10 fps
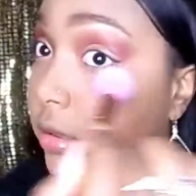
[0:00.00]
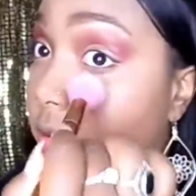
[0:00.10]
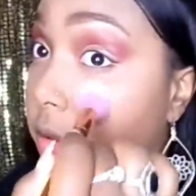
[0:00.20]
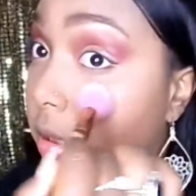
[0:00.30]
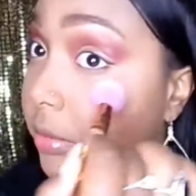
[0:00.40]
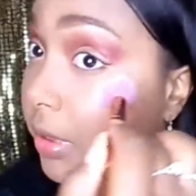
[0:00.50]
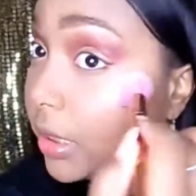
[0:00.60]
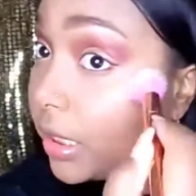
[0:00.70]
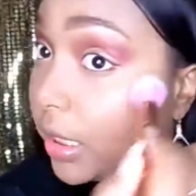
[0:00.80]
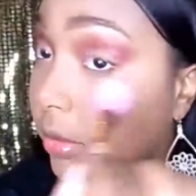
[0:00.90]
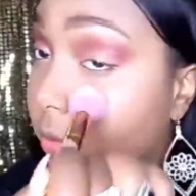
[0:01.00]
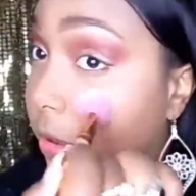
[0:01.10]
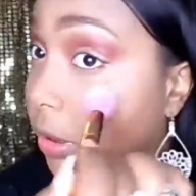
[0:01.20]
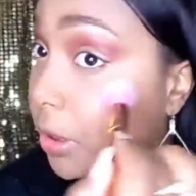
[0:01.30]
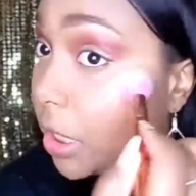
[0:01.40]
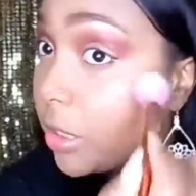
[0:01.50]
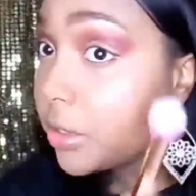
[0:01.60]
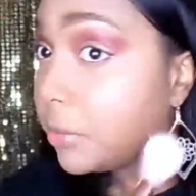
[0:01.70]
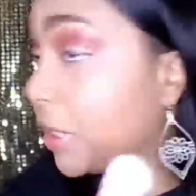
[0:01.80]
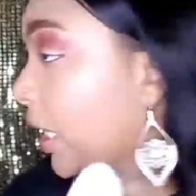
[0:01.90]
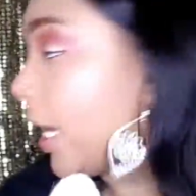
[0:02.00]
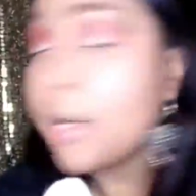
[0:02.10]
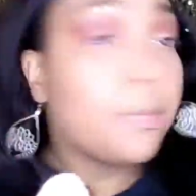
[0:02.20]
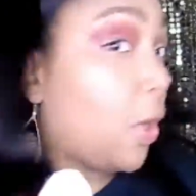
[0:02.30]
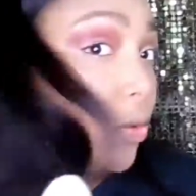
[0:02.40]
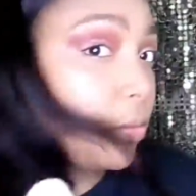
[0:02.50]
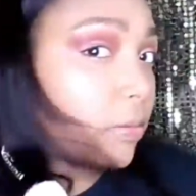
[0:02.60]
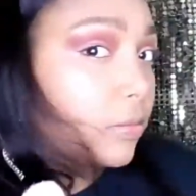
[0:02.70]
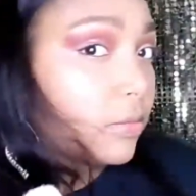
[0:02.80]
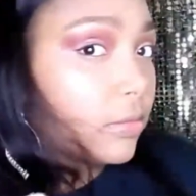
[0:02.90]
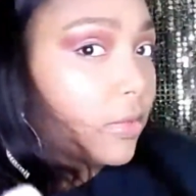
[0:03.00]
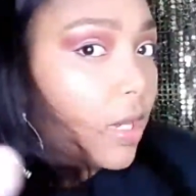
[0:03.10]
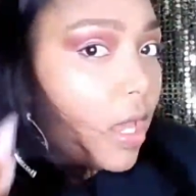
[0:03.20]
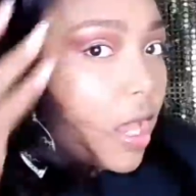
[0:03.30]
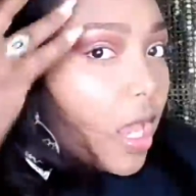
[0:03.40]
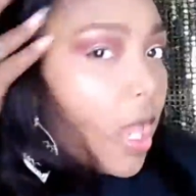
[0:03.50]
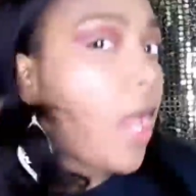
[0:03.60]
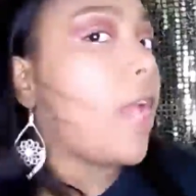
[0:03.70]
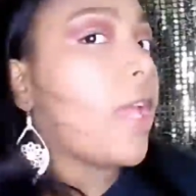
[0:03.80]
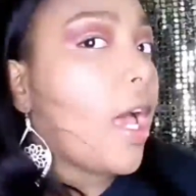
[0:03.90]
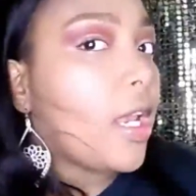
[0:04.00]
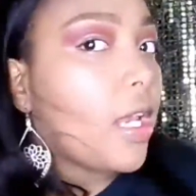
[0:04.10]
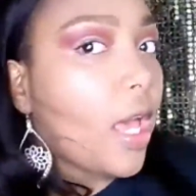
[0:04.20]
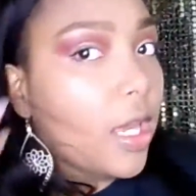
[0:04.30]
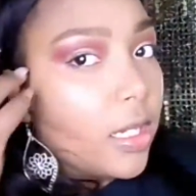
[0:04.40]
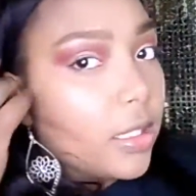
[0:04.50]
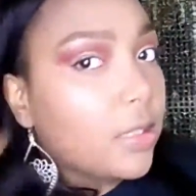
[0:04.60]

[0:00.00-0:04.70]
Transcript: just something that when you turn you be like, boom, hey, highlight.